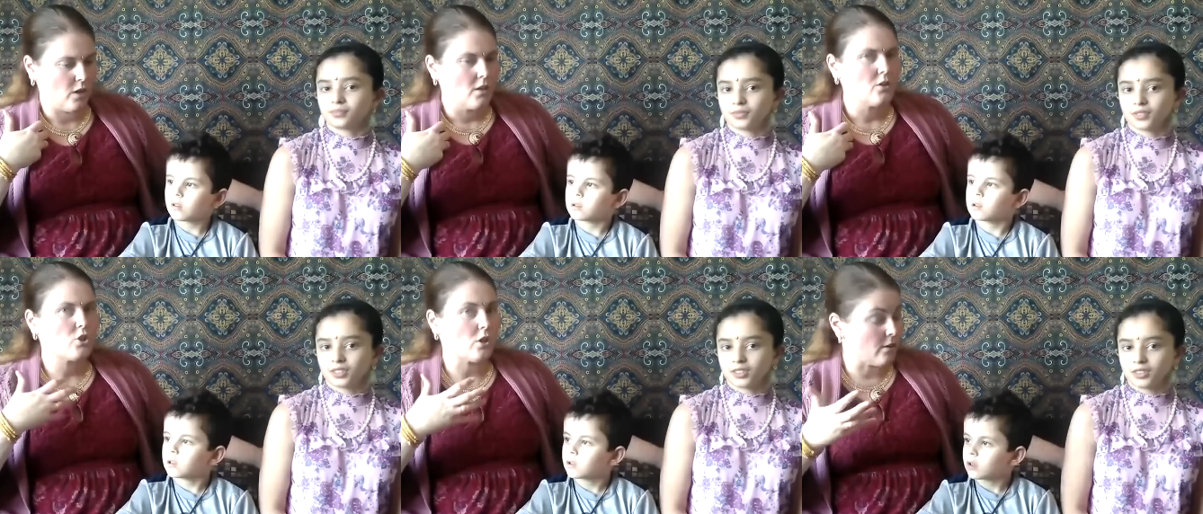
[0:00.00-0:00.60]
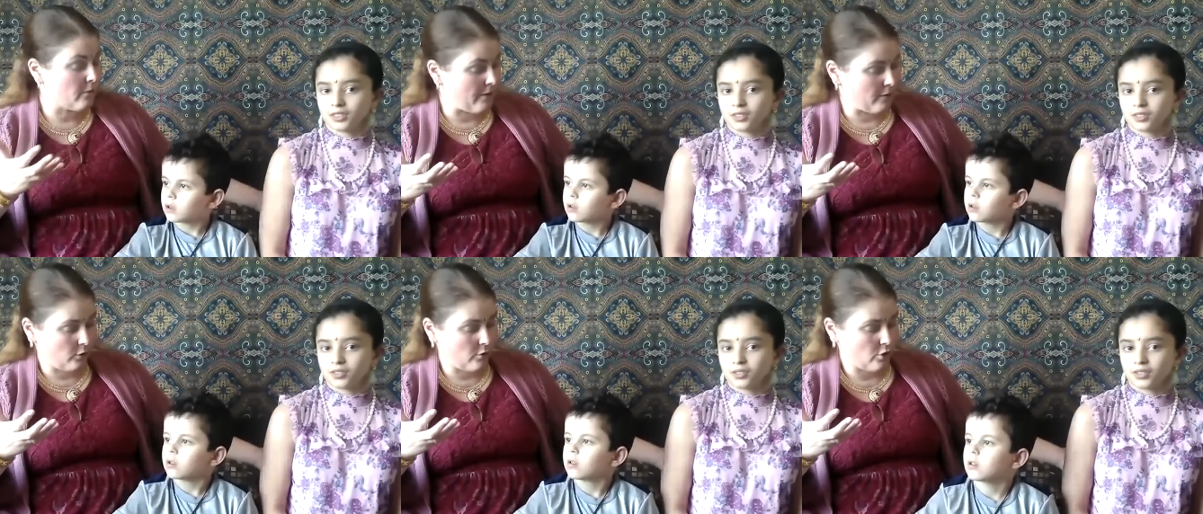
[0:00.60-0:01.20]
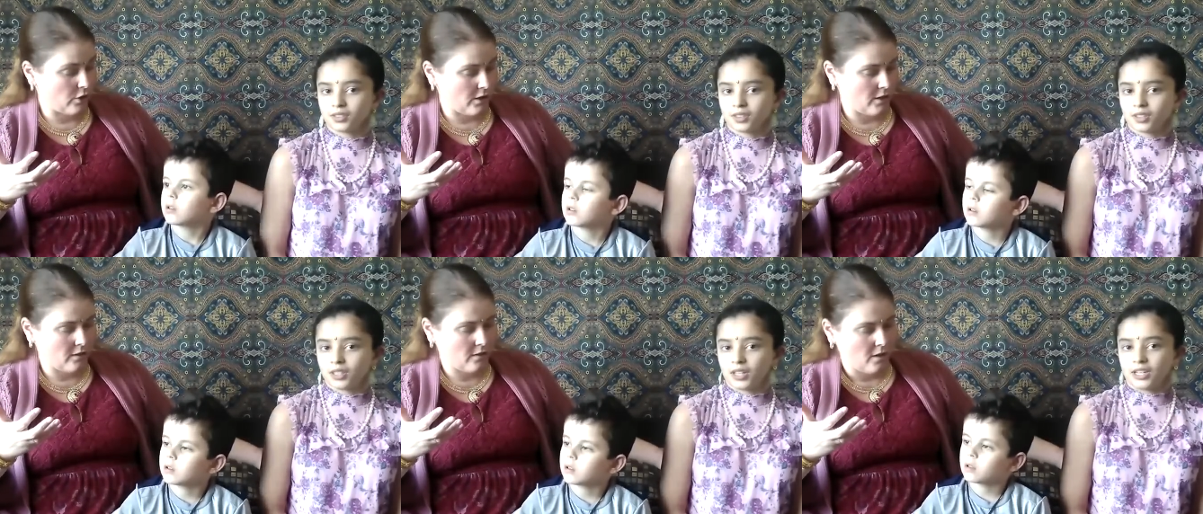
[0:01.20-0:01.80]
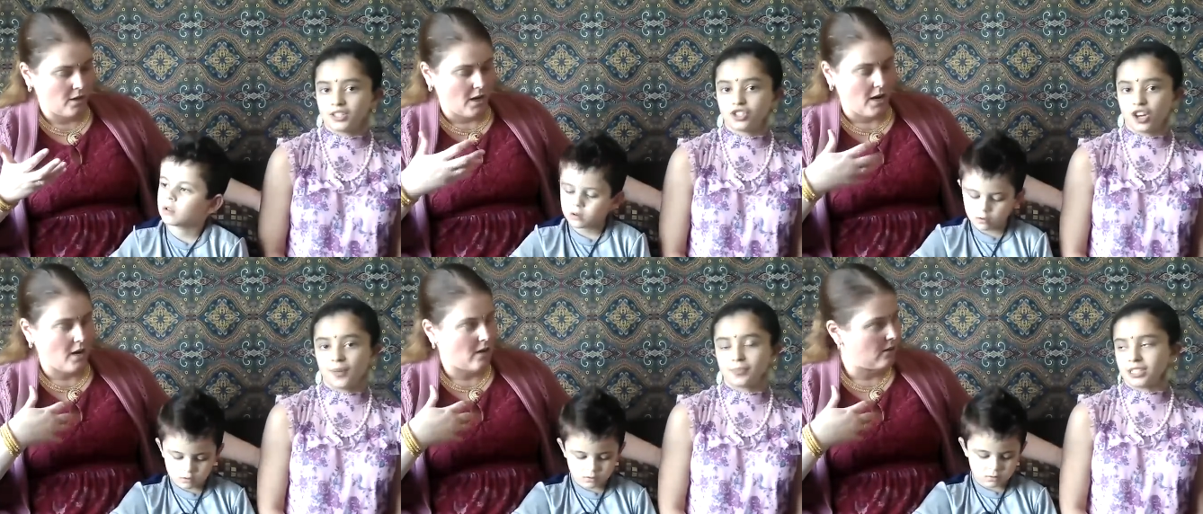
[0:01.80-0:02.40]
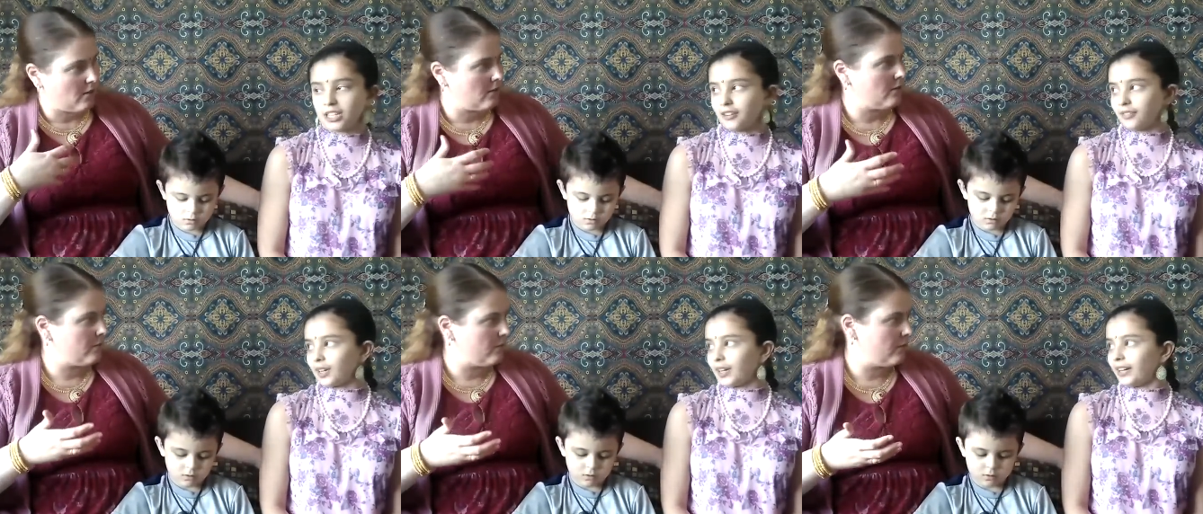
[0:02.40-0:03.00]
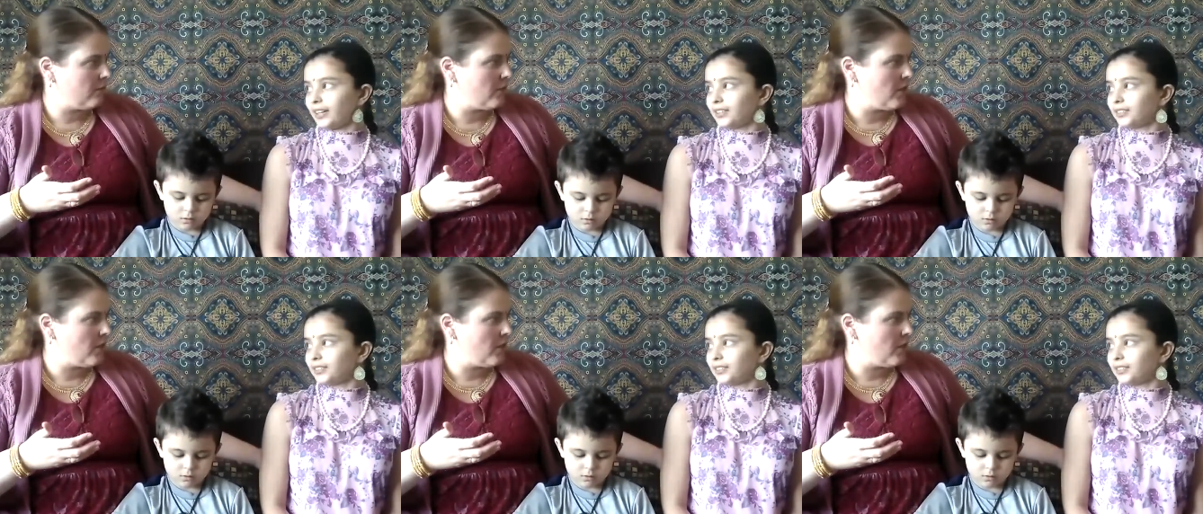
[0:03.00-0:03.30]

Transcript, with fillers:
Speaker 1: start a revolution. And stop slavery.